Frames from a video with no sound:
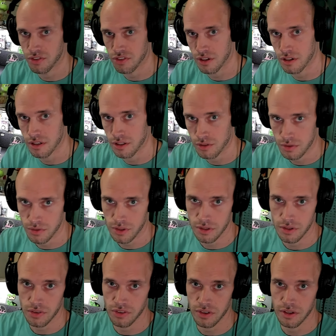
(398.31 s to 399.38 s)
Star
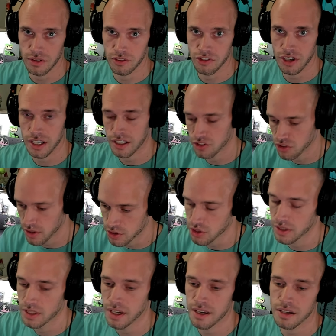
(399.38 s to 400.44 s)
Universe and Shiny
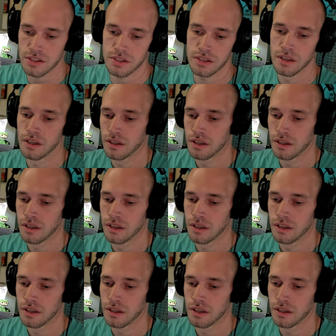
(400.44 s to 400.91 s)
Treasure ex,